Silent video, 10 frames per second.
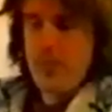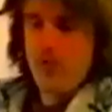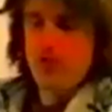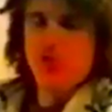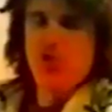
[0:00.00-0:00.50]

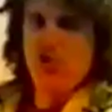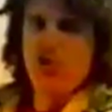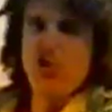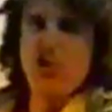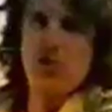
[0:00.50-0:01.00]
She
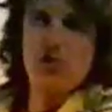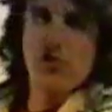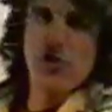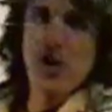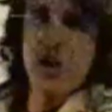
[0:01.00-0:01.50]
just got
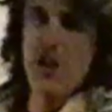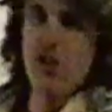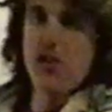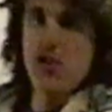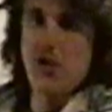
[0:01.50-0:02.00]
scared,
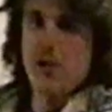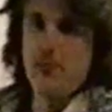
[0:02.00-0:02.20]
I think